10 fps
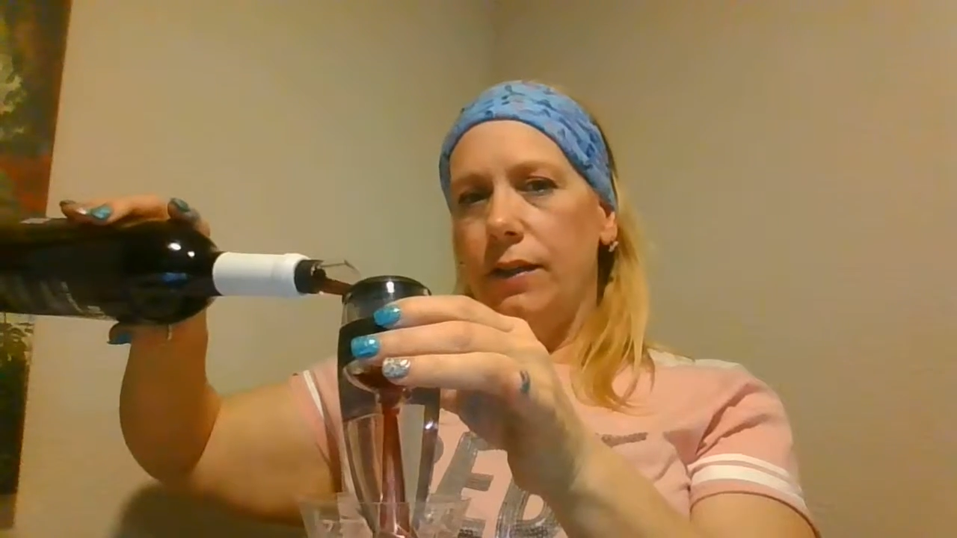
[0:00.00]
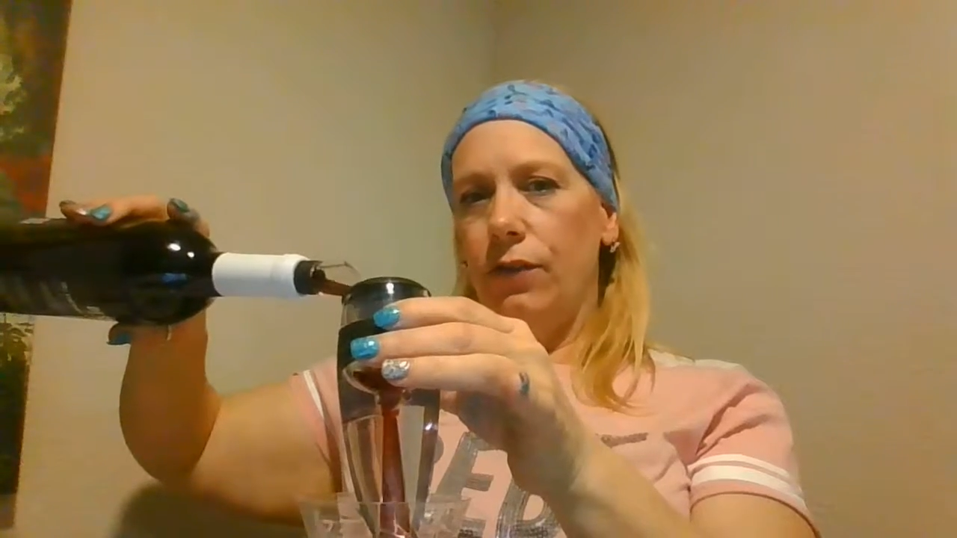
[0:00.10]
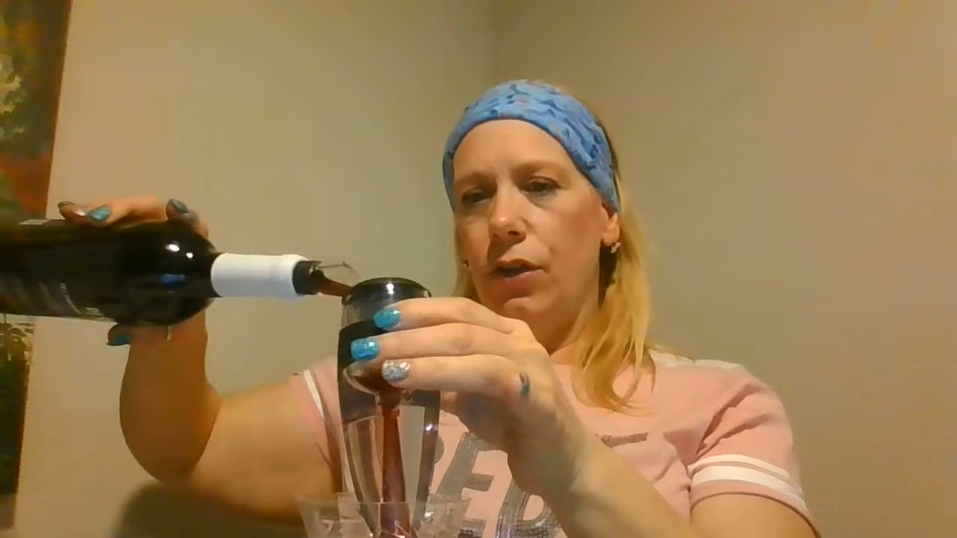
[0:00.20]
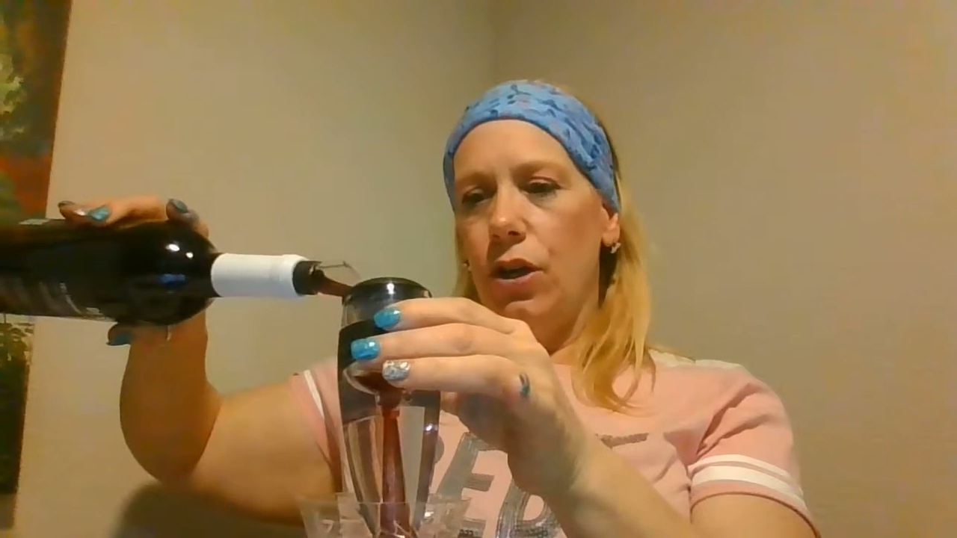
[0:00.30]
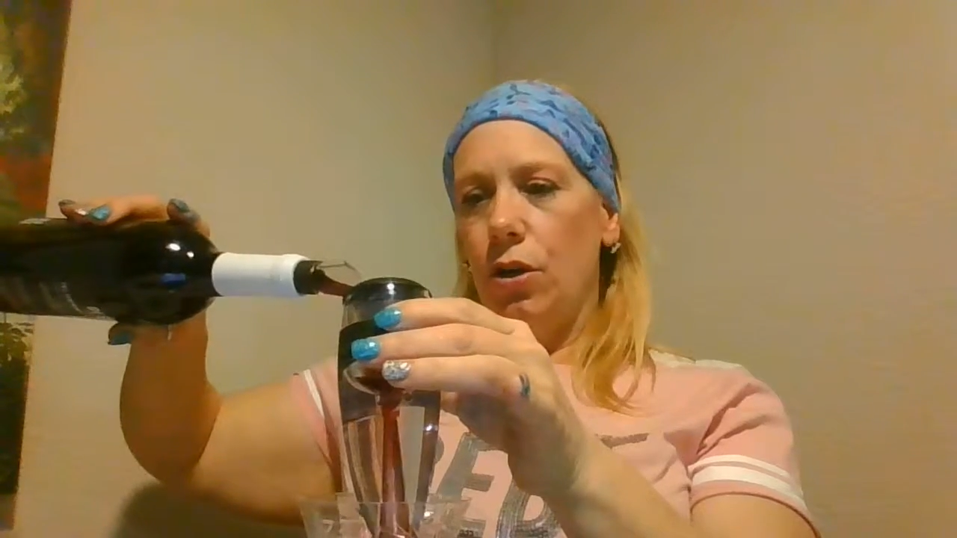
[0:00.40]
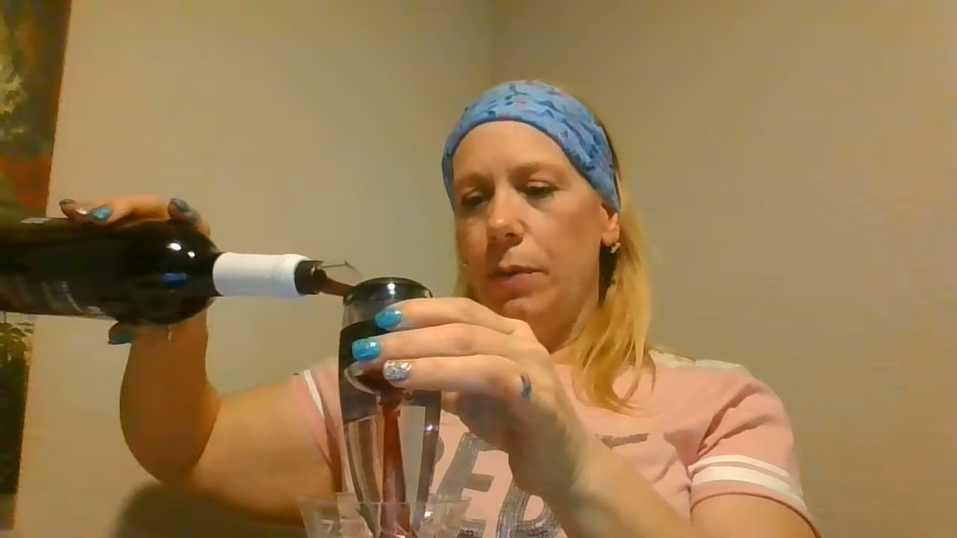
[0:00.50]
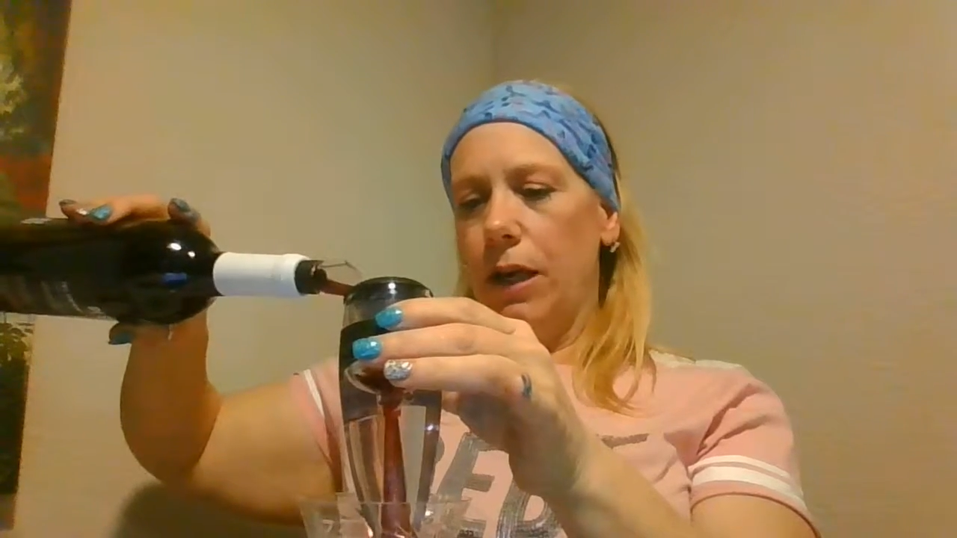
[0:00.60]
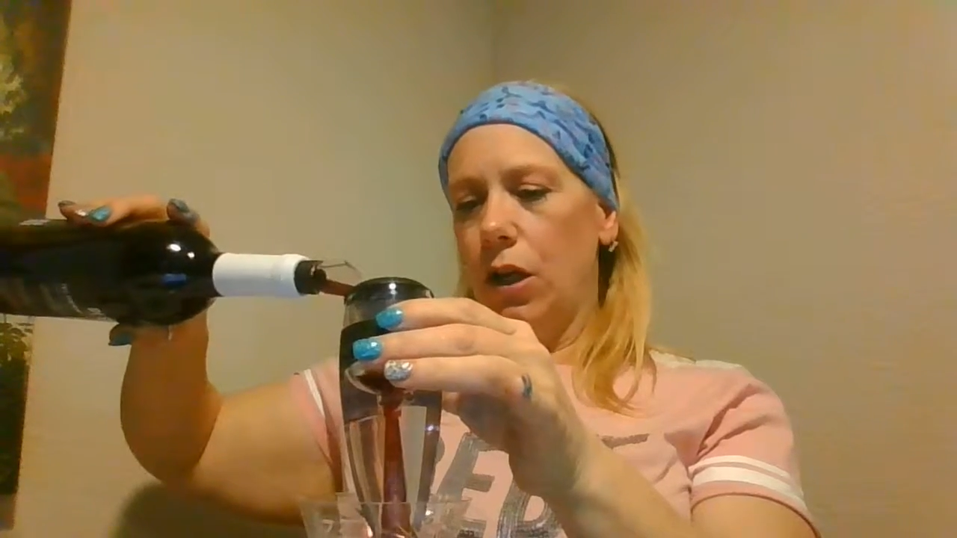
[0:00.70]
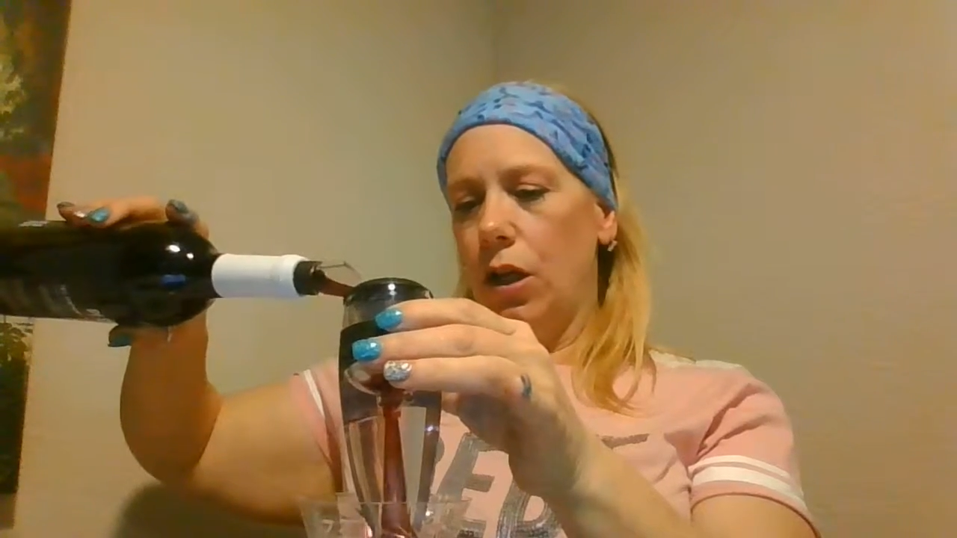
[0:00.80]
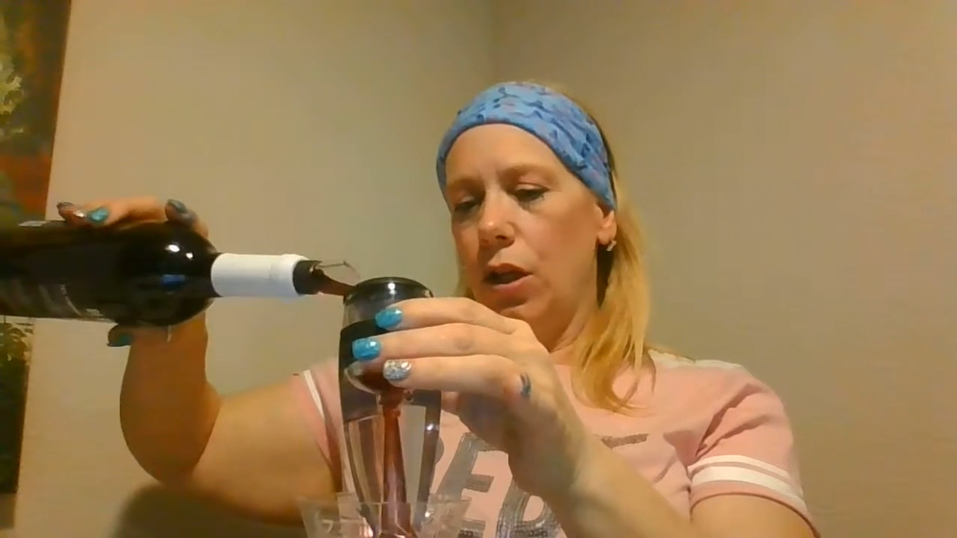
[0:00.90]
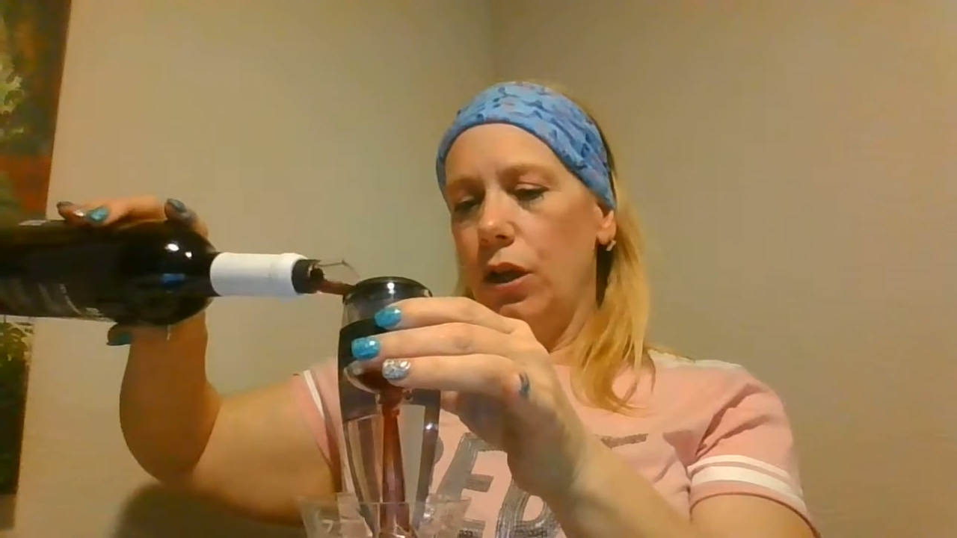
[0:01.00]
If you know me at all,